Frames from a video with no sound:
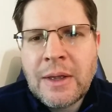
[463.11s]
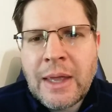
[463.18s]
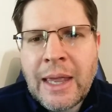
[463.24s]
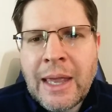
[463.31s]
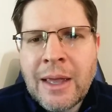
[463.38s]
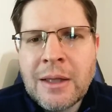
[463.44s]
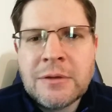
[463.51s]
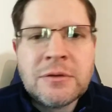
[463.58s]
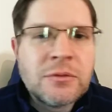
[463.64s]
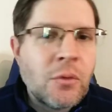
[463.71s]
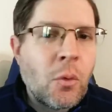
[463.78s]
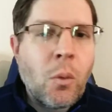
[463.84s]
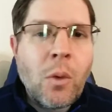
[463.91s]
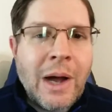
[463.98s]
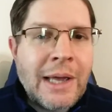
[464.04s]
and
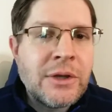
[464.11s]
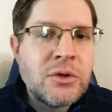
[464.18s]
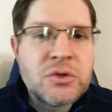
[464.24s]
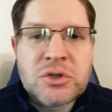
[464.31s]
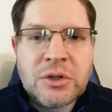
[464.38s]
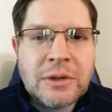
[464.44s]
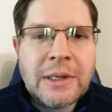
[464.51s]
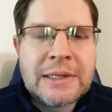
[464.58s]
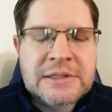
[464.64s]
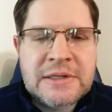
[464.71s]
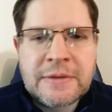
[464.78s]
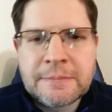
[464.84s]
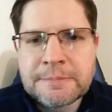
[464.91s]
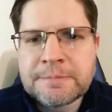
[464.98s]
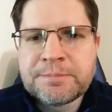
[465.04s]
why you should listen.